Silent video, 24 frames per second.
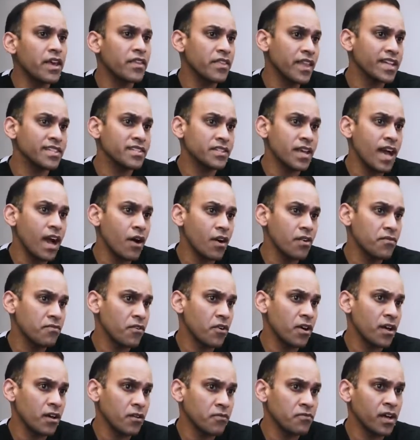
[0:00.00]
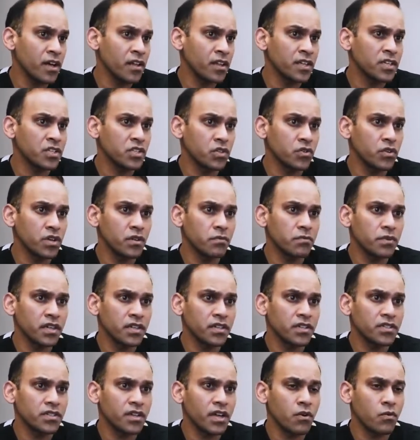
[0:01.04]
And that's how I fell into it,
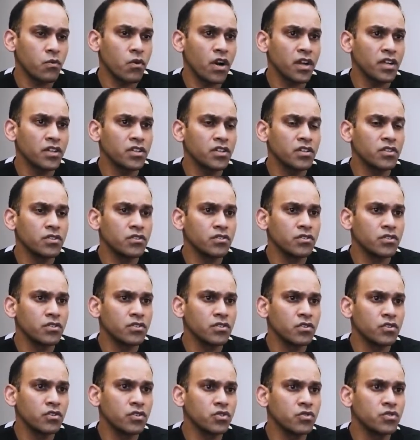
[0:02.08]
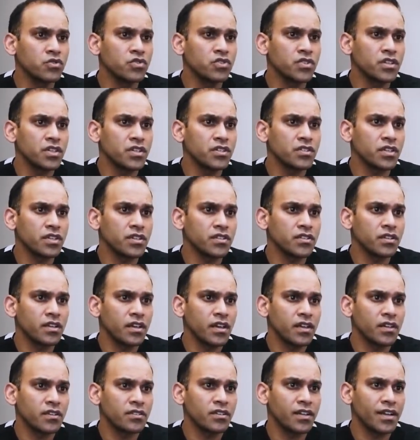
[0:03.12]
because I wanted to, you know, use this as
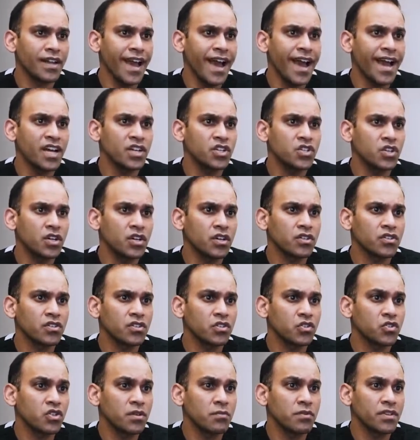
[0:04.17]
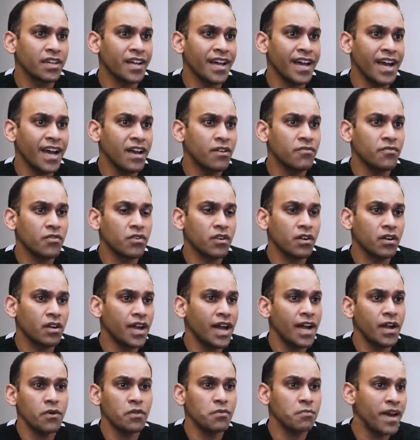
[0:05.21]
an adjunct to the treatment that I had for a
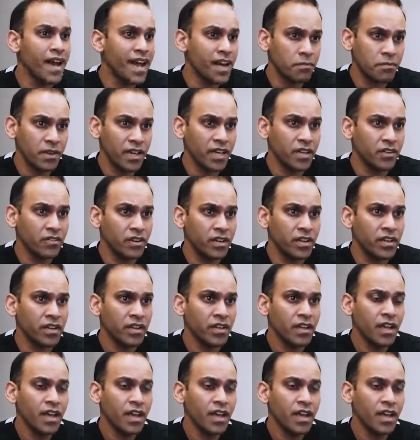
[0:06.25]
guy with back pain, right?